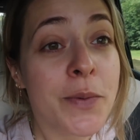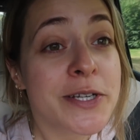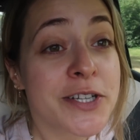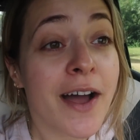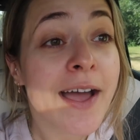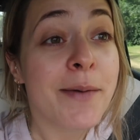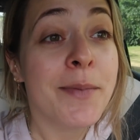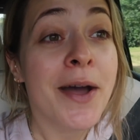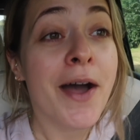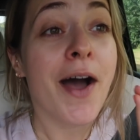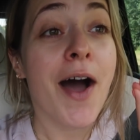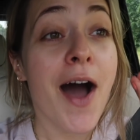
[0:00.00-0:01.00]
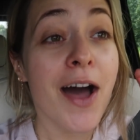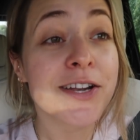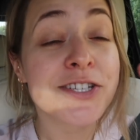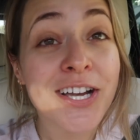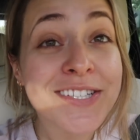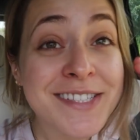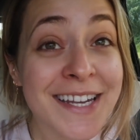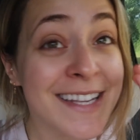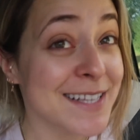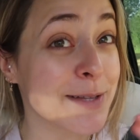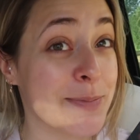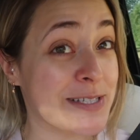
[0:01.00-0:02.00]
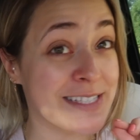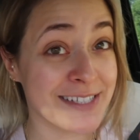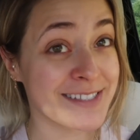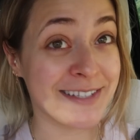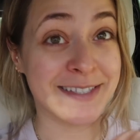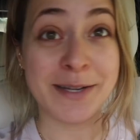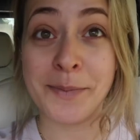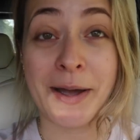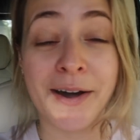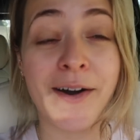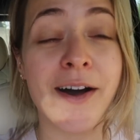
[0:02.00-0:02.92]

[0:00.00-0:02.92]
which I am just a little bit excited about.